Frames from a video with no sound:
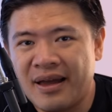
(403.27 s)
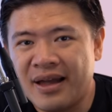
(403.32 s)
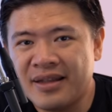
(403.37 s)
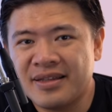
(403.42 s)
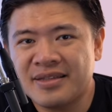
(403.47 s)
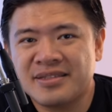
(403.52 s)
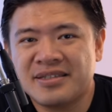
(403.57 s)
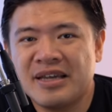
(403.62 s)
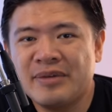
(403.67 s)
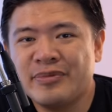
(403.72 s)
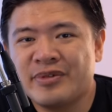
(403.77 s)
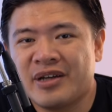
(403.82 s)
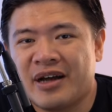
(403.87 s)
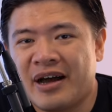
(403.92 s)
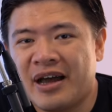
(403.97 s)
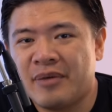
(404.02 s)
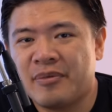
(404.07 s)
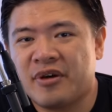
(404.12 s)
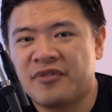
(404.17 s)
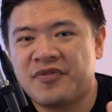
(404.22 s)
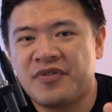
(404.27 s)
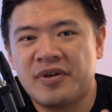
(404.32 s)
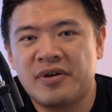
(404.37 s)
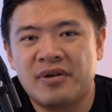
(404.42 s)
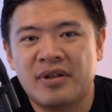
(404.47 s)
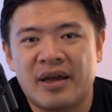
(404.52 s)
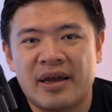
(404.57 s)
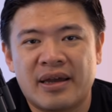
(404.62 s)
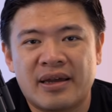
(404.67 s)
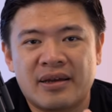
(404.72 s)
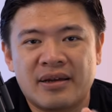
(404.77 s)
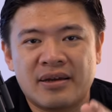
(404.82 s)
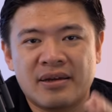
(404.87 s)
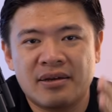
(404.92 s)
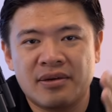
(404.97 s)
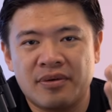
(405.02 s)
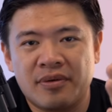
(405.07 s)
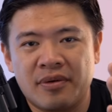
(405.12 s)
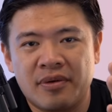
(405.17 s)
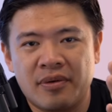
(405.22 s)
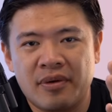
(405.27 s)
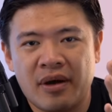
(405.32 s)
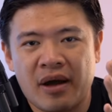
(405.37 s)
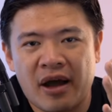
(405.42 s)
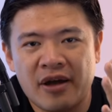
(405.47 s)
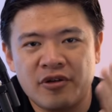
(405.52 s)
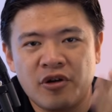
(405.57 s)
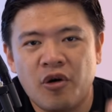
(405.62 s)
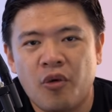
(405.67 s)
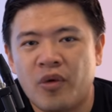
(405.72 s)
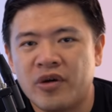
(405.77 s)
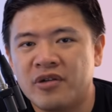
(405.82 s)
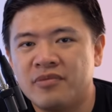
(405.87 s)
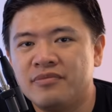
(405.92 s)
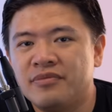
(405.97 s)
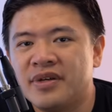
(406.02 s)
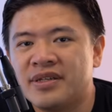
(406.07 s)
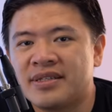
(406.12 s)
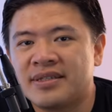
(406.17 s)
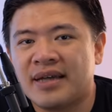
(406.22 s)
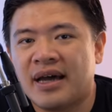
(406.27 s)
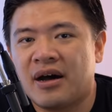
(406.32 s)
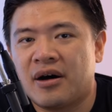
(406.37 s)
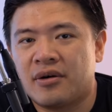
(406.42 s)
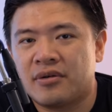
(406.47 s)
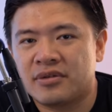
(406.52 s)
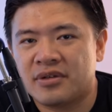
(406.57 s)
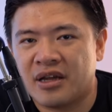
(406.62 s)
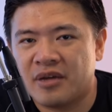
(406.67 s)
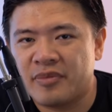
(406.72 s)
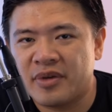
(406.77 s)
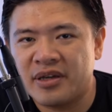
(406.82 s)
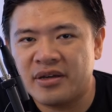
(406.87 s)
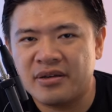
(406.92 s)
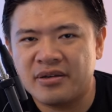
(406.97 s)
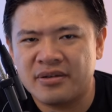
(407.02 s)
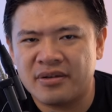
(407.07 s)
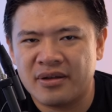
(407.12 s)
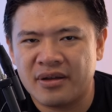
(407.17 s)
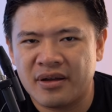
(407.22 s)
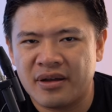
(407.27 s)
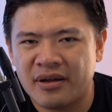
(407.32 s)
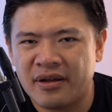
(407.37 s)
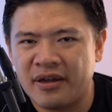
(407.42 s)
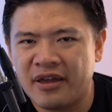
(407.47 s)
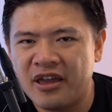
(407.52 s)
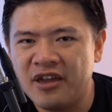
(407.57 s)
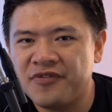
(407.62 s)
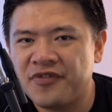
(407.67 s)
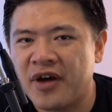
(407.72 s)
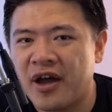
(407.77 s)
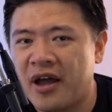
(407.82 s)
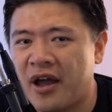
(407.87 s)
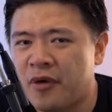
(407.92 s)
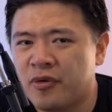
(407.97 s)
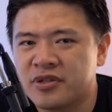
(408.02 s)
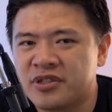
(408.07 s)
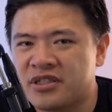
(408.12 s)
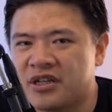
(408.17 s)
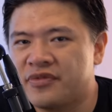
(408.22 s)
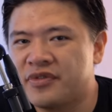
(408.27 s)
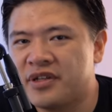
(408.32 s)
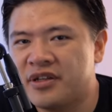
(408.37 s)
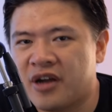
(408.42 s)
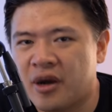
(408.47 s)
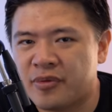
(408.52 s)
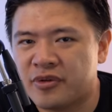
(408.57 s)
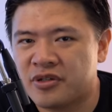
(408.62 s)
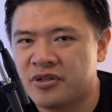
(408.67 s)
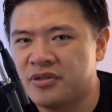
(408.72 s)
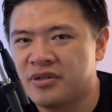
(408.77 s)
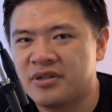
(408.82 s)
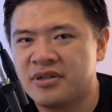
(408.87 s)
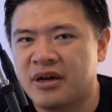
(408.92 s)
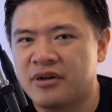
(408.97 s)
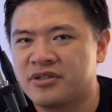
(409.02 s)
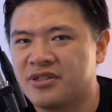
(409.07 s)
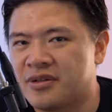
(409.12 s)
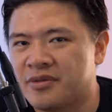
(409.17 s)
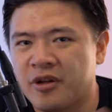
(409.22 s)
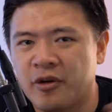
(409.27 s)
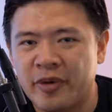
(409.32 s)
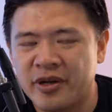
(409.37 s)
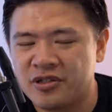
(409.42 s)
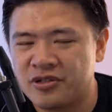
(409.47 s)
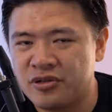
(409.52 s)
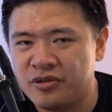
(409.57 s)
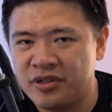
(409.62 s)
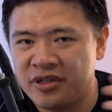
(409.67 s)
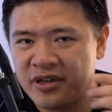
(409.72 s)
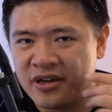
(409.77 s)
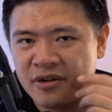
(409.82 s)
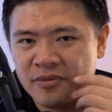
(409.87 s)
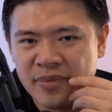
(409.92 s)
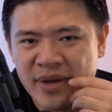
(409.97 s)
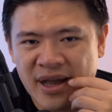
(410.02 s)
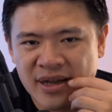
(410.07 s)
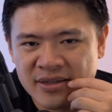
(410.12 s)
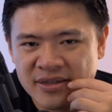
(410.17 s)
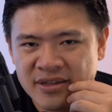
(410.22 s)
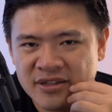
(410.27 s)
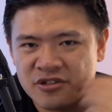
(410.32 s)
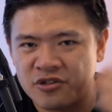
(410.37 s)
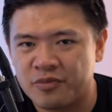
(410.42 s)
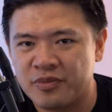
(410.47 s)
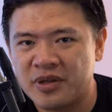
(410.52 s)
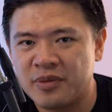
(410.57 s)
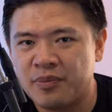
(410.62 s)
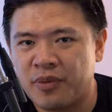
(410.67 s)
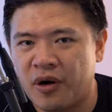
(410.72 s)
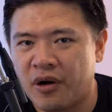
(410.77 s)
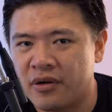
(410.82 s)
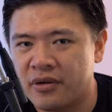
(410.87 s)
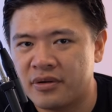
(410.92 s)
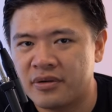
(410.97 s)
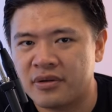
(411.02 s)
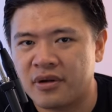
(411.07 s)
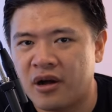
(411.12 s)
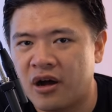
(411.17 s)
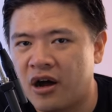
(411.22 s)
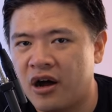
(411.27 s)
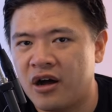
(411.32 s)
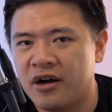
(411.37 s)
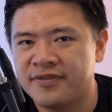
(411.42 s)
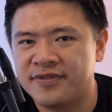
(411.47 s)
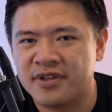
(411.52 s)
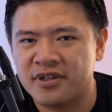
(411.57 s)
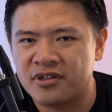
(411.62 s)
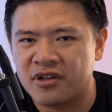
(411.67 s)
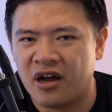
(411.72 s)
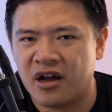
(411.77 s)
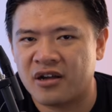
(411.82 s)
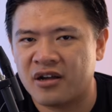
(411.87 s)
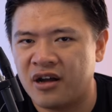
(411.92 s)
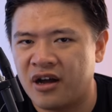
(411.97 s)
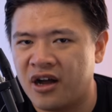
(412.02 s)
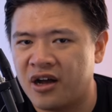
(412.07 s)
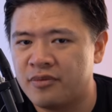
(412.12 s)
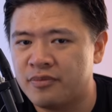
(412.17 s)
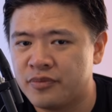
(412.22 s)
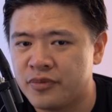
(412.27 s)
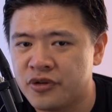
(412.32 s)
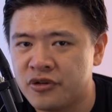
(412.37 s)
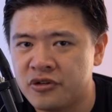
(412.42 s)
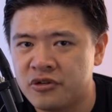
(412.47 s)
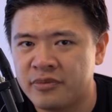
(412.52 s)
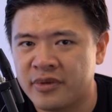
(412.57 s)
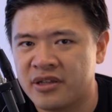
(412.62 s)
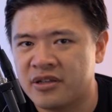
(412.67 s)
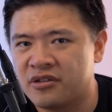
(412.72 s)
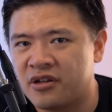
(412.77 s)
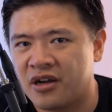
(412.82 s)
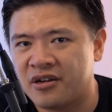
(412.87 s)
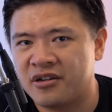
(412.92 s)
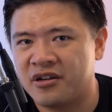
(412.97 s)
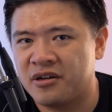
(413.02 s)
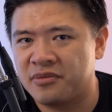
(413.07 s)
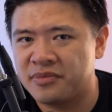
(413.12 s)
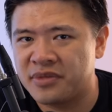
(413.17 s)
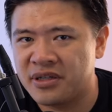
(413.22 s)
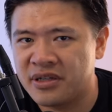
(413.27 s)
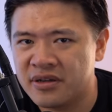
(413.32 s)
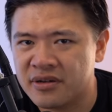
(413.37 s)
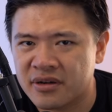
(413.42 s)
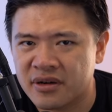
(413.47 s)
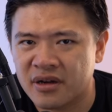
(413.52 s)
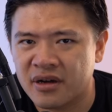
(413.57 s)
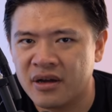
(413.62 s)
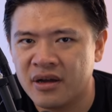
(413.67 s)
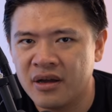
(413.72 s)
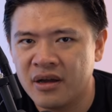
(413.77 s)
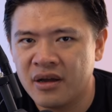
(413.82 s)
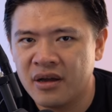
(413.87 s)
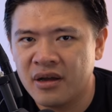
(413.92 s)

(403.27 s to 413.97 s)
at the same time, I feel like I don't want to miss out. I mean, if I was given the opportunity, I was a little bit too young back then to be part of the dot-com boom and the dot-com era.